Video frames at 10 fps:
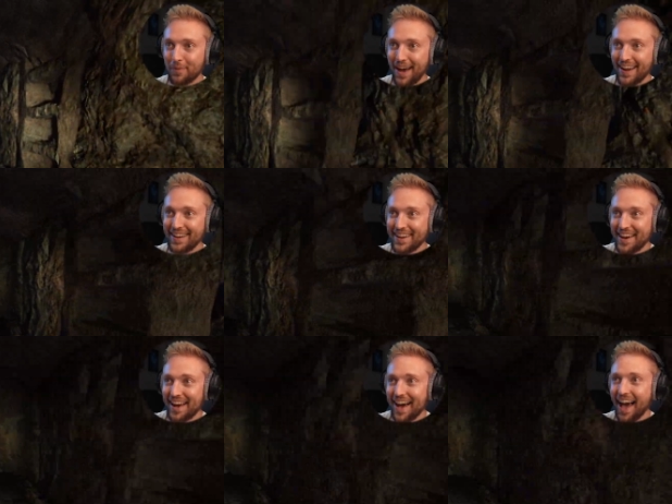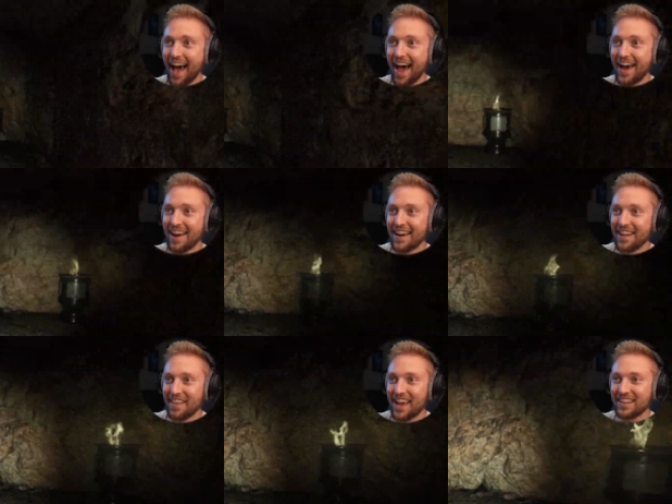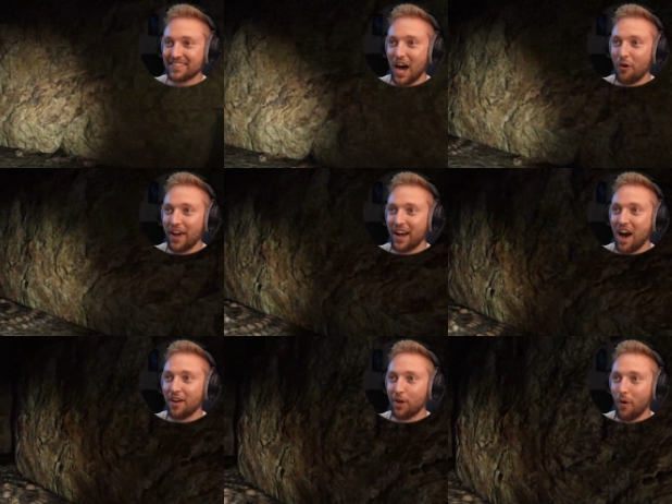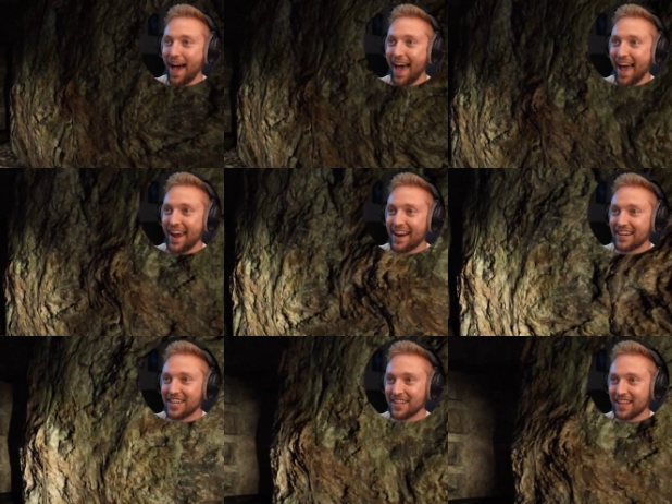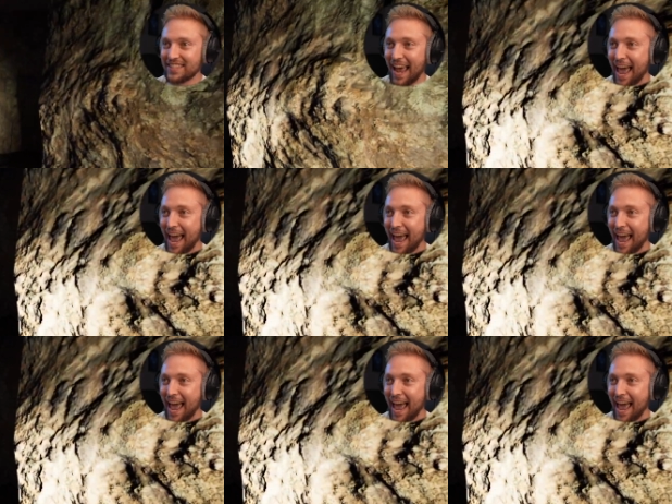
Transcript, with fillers: Let's go, Eco! He's going all the way! To the